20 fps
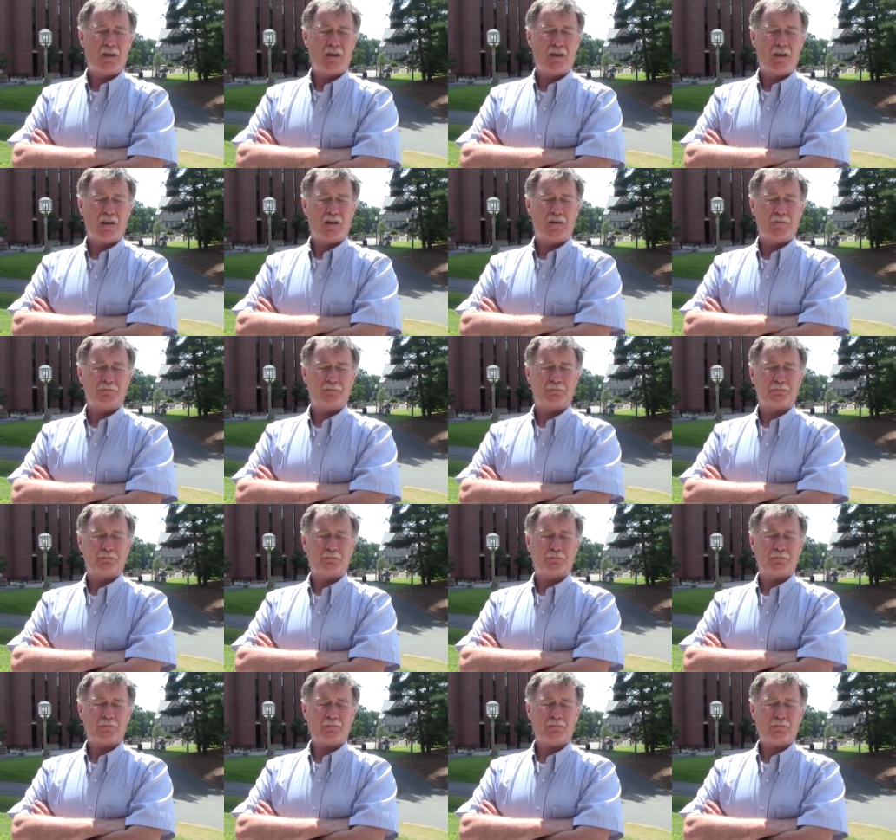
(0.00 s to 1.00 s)
Um,
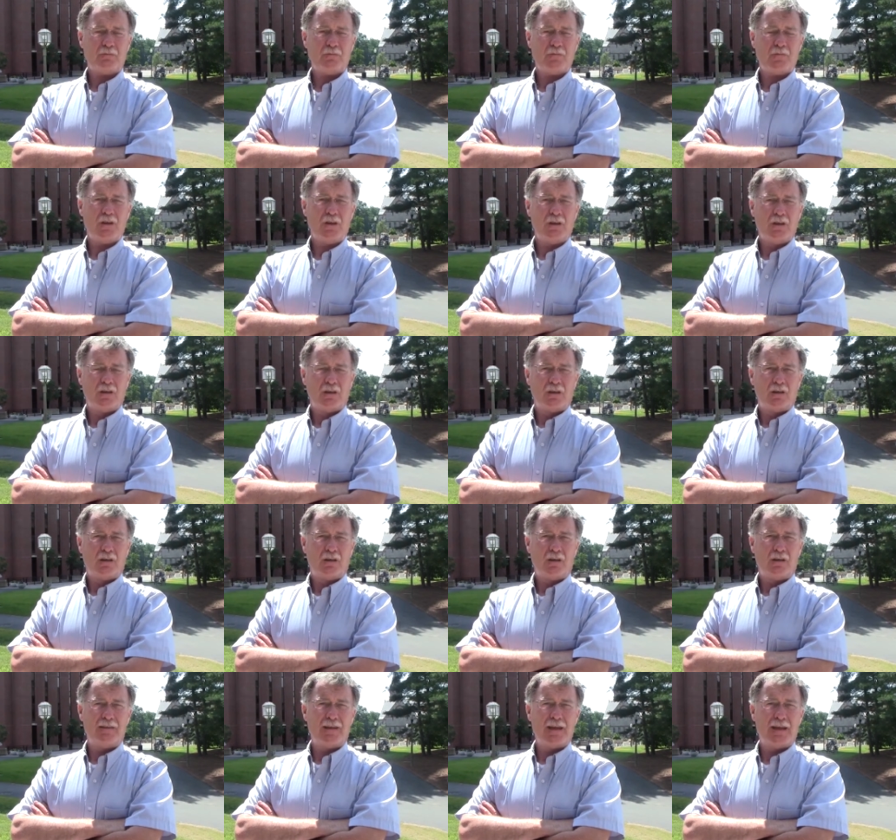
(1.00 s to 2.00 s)

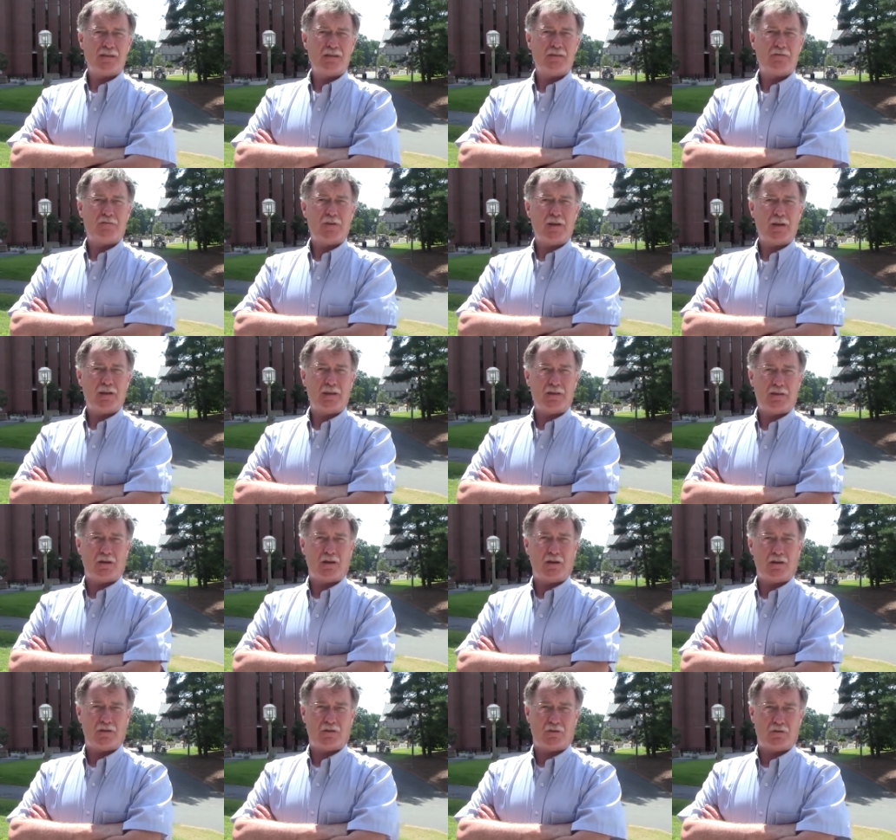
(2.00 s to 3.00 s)
and that's a fairly
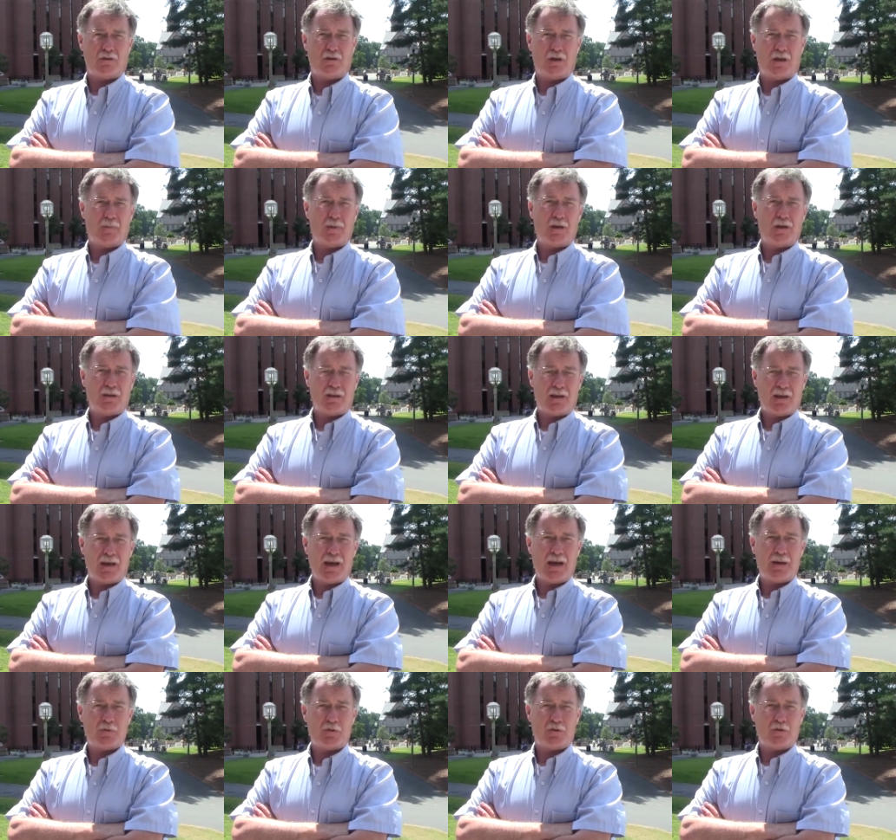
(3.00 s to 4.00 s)
dark story about the
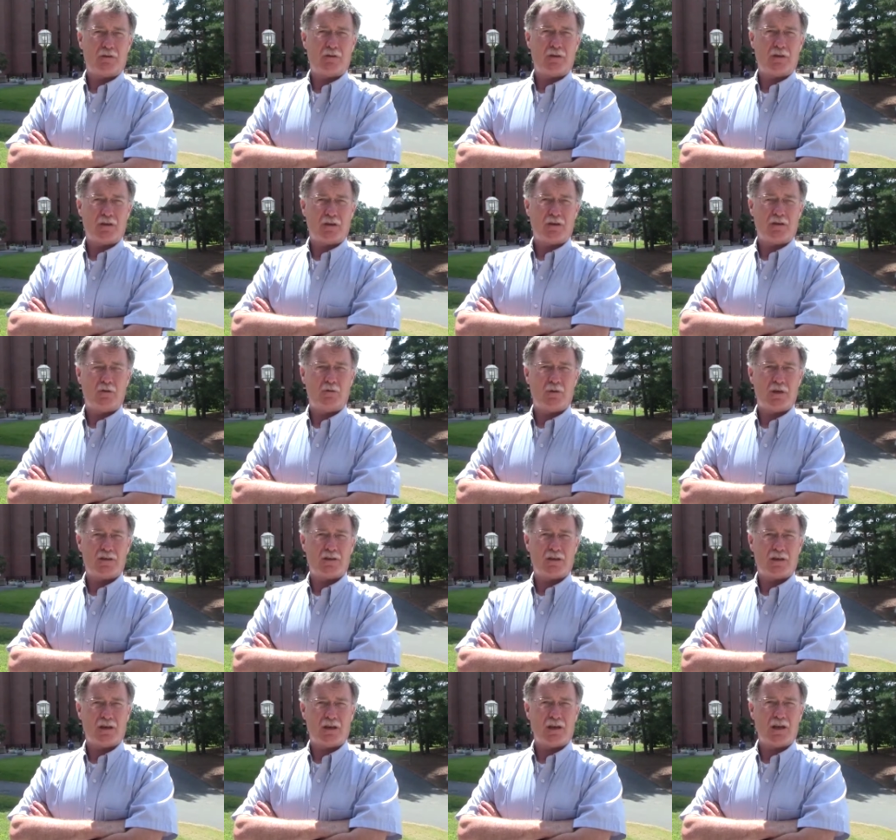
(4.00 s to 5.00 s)
capture of the
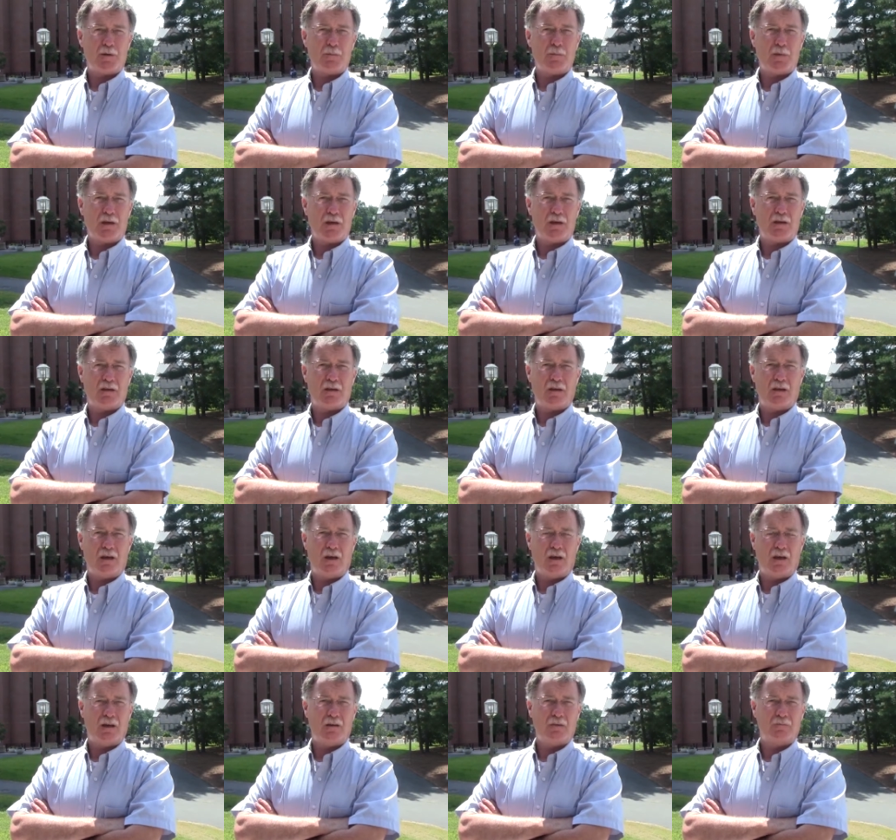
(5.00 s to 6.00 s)
U.S. economy
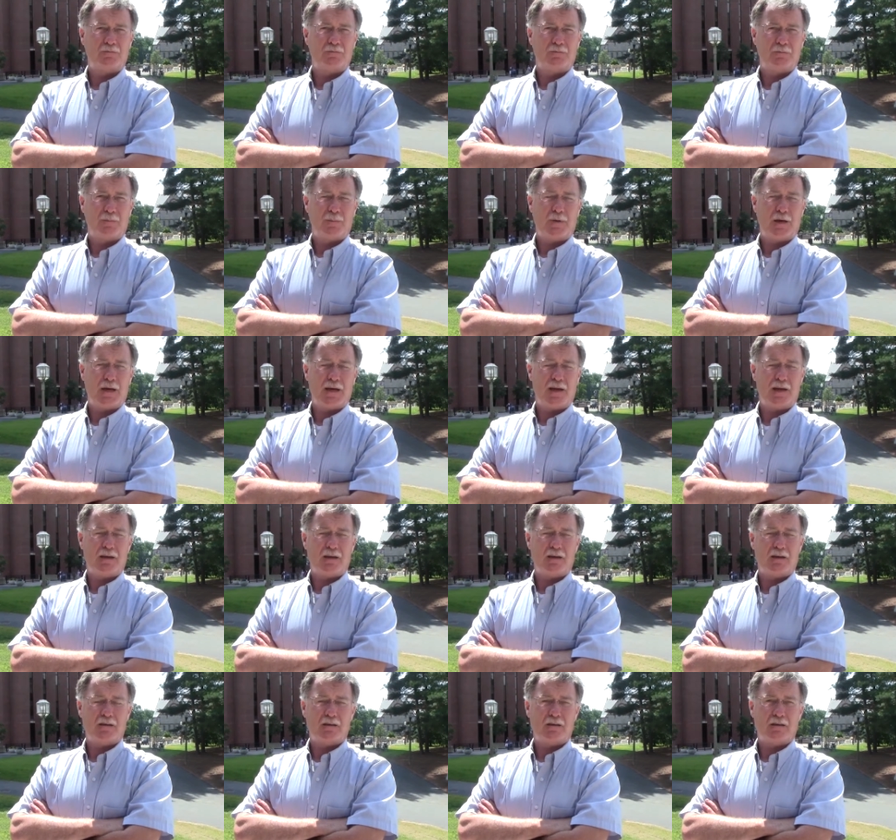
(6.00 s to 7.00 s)
um, by
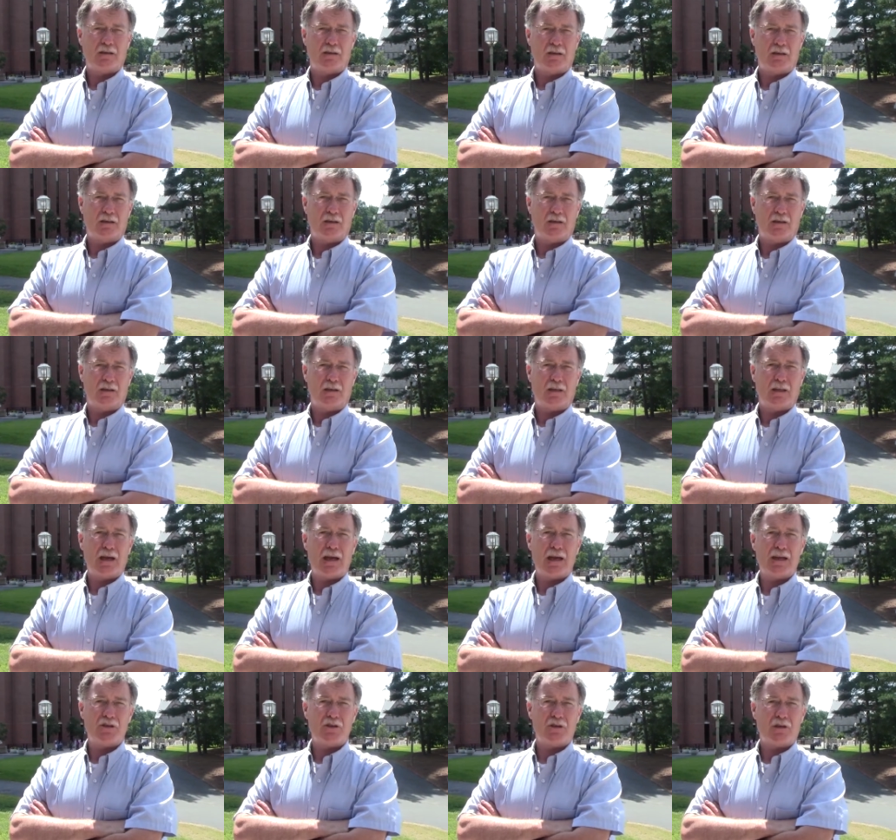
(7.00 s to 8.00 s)
uh,
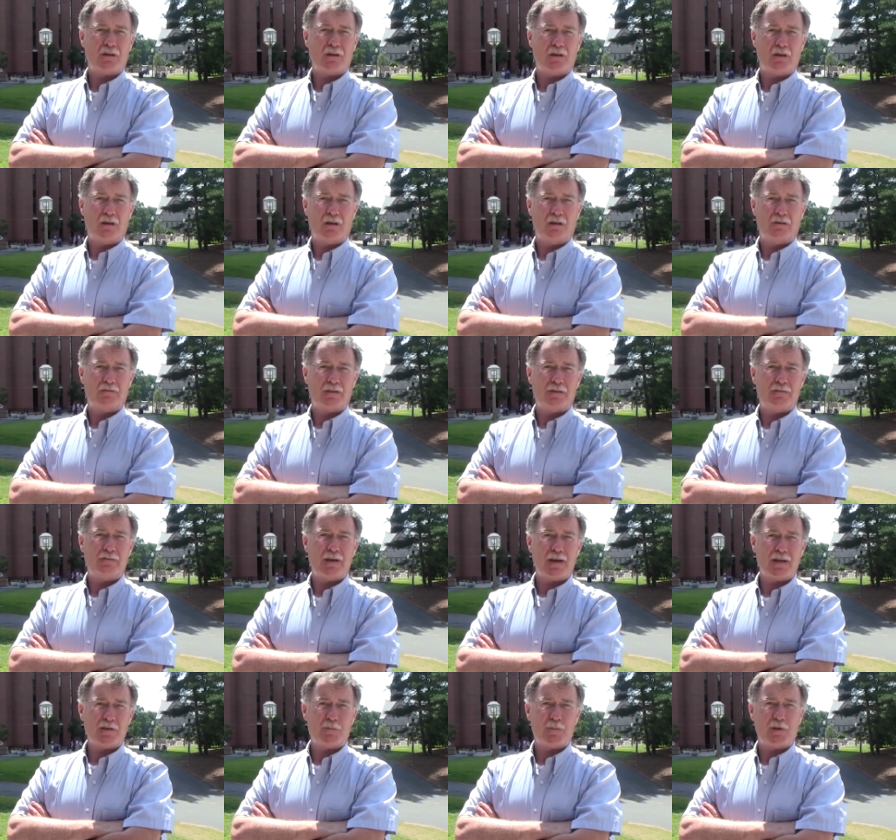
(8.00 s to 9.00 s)
logic of
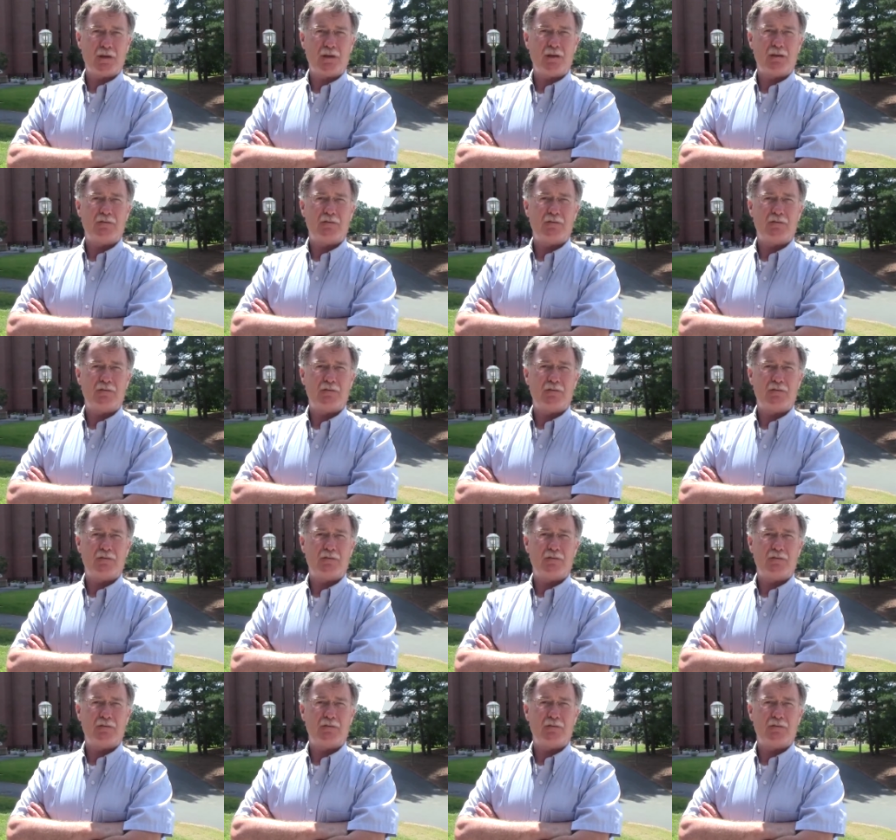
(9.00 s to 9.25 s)
investment in